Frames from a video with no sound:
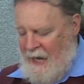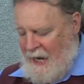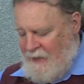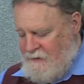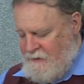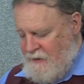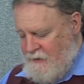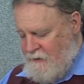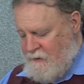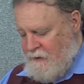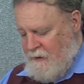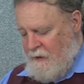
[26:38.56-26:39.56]
And
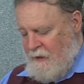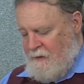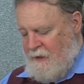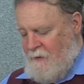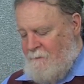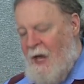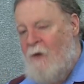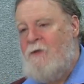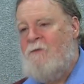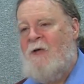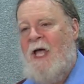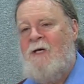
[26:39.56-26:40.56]
since the amount
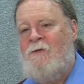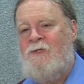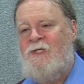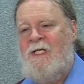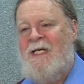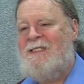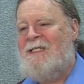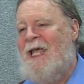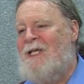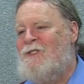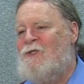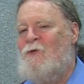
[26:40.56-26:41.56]
of energy it
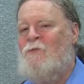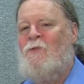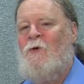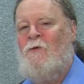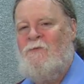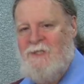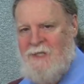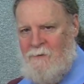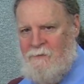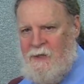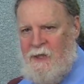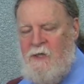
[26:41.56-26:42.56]
takes to move
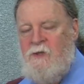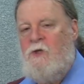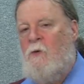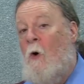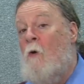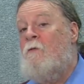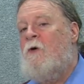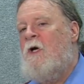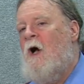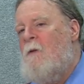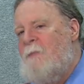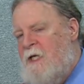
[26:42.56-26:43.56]
something to
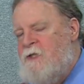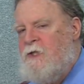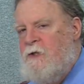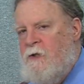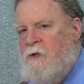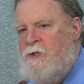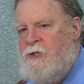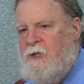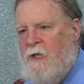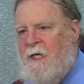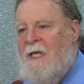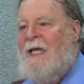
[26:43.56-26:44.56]
overcome its
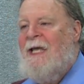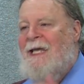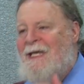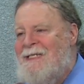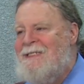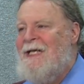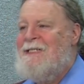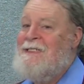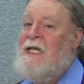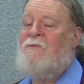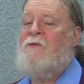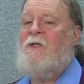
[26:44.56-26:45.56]
inertia is a
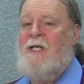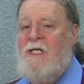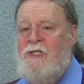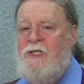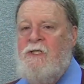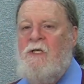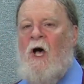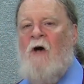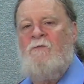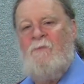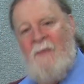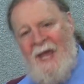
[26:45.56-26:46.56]
definition
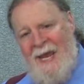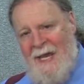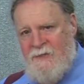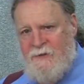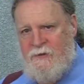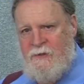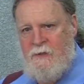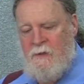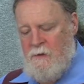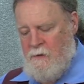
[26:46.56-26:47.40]
of mass,